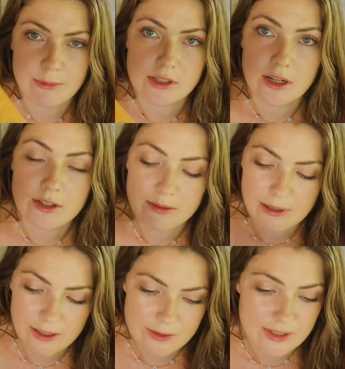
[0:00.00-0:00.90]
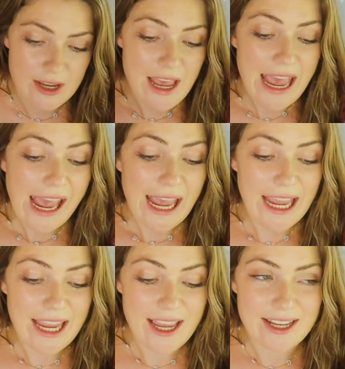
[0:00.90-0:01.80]
Marzano tomatoes.
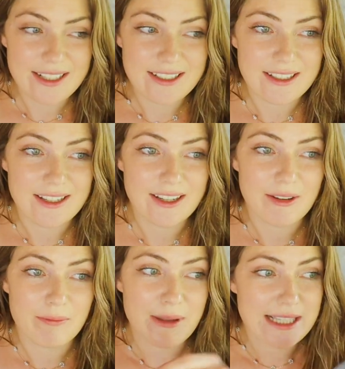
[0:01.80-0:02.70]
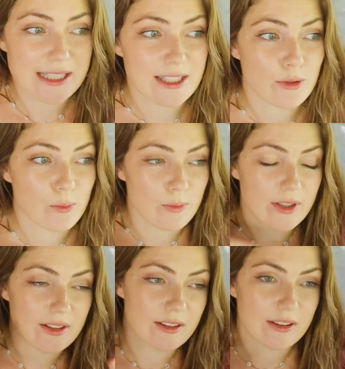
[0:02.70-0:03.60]
And basically,
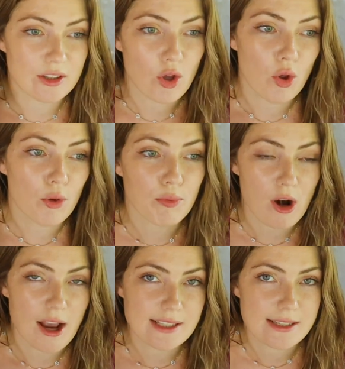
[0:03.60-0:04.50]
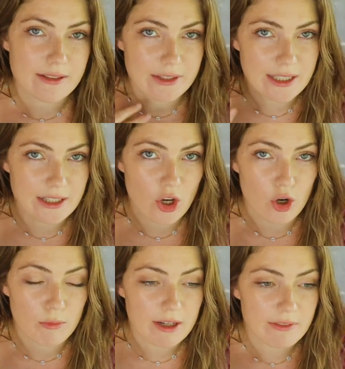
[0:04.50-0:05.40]
the whole process of getting the
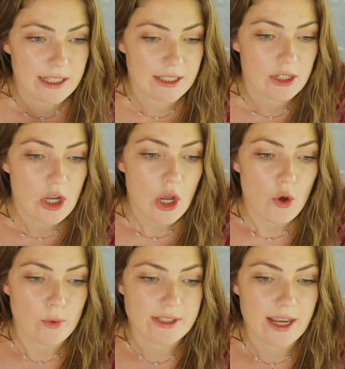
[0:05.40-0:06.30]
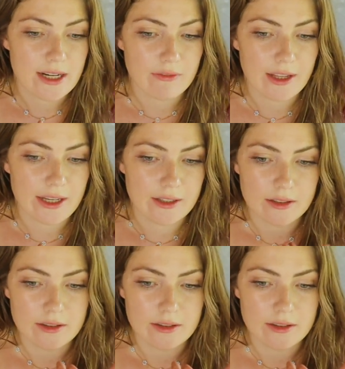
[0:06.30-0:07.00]
home renovated was kind of like,